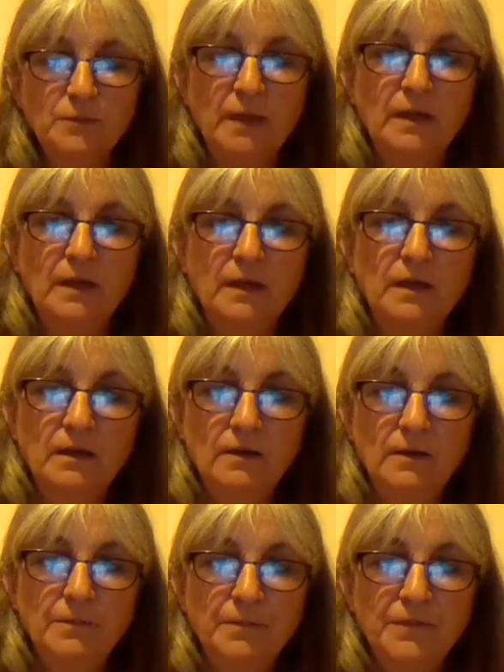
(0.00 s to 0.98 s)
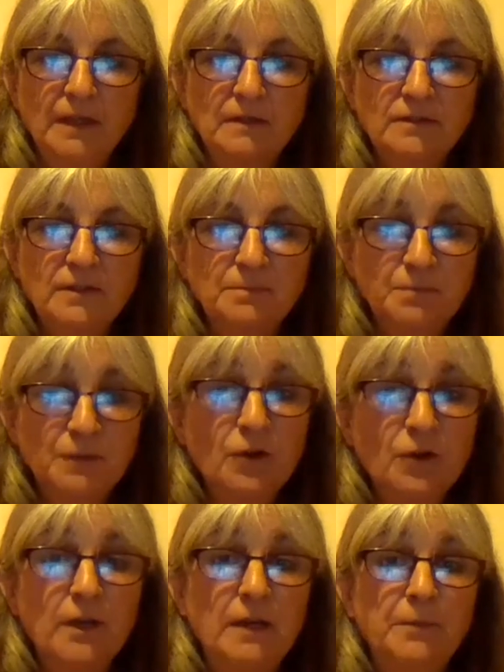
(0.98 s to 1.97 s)
Pete, and thanks to
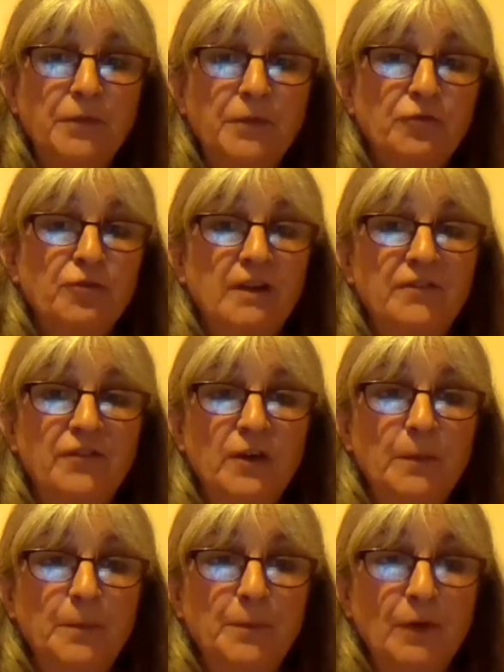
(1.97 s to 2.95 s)
Scotty Twee for